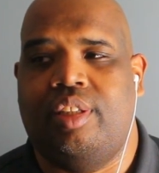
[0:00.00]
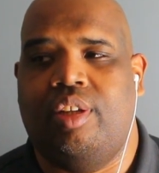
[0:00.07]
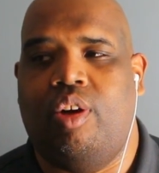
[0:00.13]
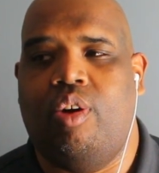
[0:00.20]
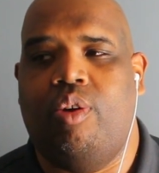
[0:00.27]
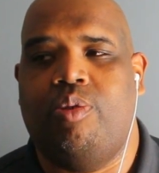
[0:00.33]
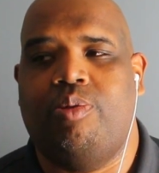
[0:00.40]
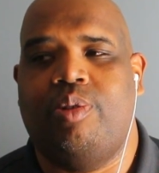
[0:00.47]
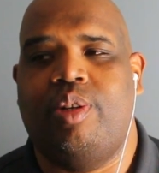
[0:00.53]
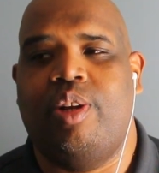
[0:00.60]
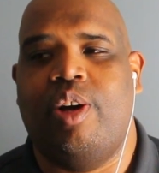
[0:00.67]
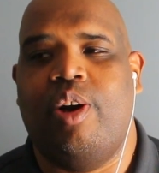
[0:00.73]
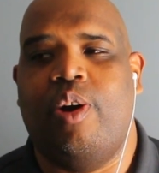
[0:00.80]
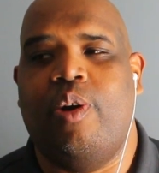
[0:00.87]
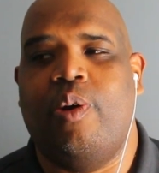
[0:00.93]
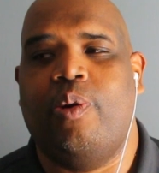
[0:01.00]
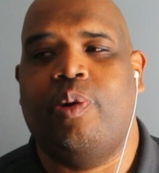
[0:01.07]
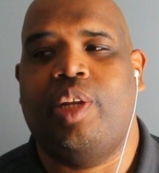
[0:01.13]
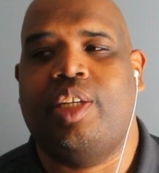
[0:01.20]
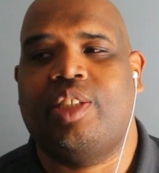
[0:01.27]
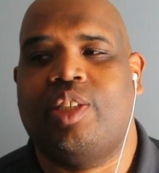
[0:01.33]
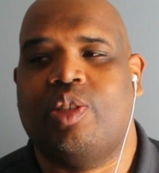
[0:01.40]
Oh
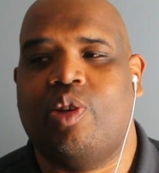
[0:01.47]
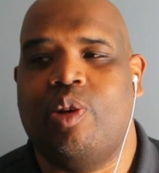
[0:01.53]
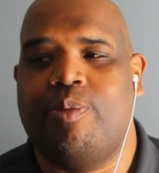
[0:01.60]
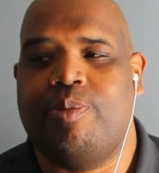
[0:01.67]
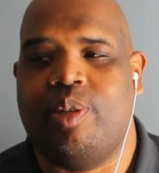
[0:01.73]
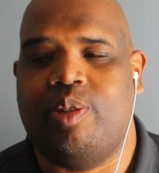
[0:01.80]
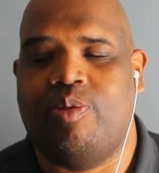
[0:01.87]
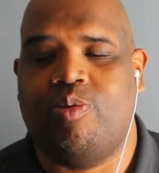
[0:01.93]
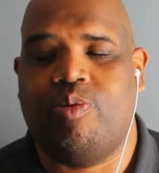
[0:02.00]
no, that's just gonna be.